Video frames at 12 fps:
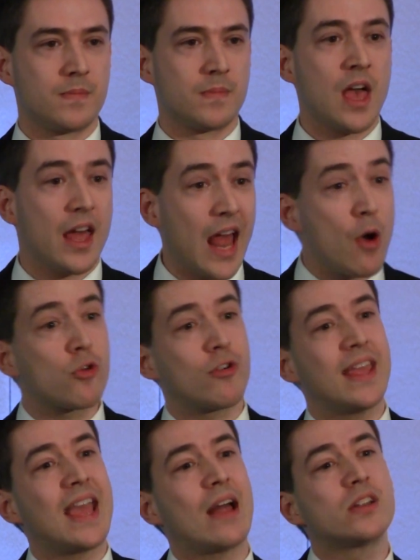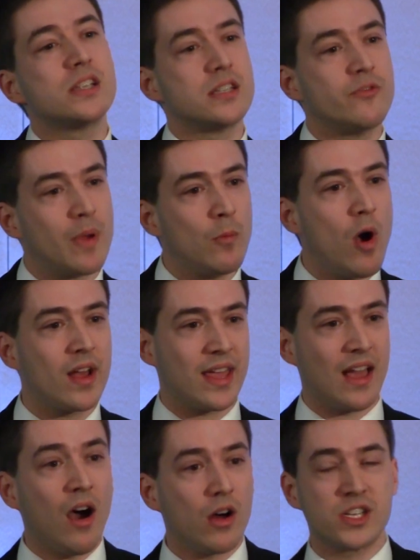And our Green councillors have been working
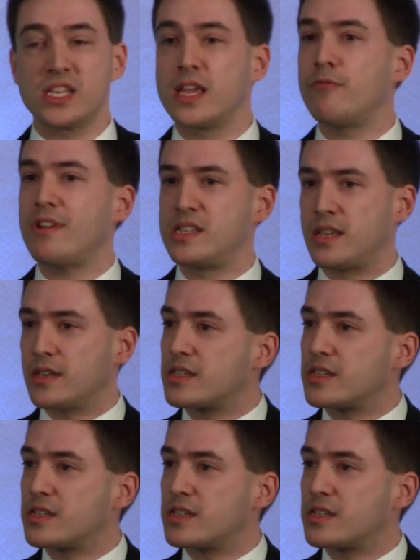hard to give residents